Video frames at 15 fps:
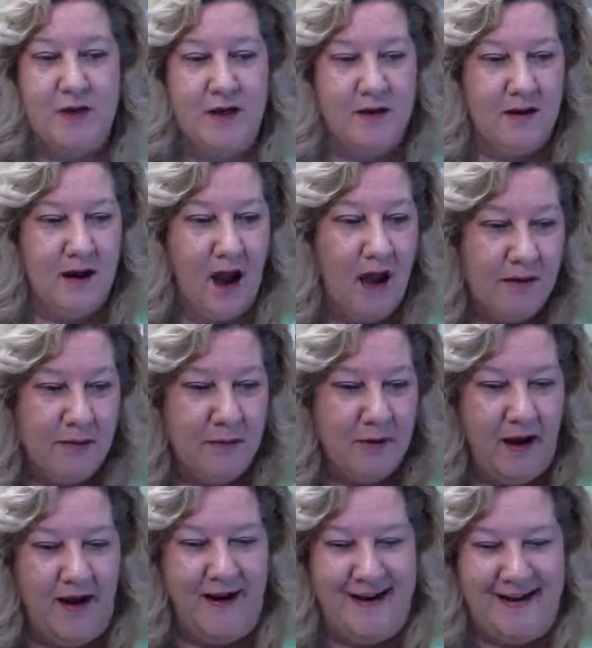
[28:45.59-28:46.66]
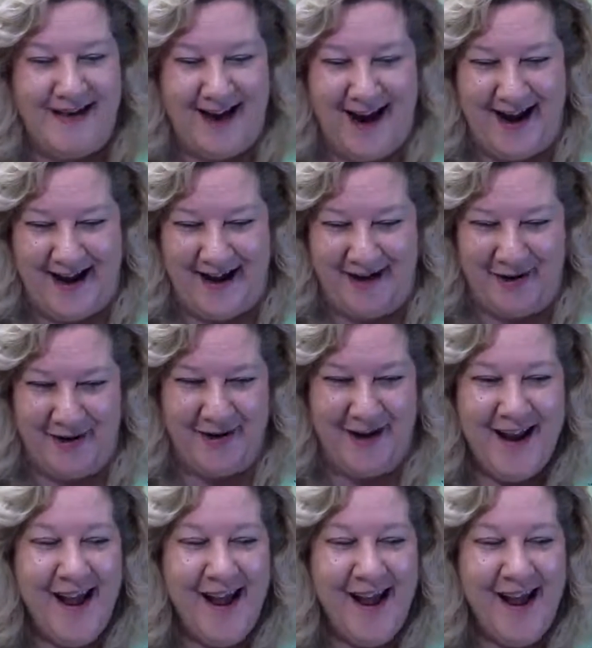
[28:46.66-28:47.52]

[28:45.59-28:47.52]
and not the blonde hair,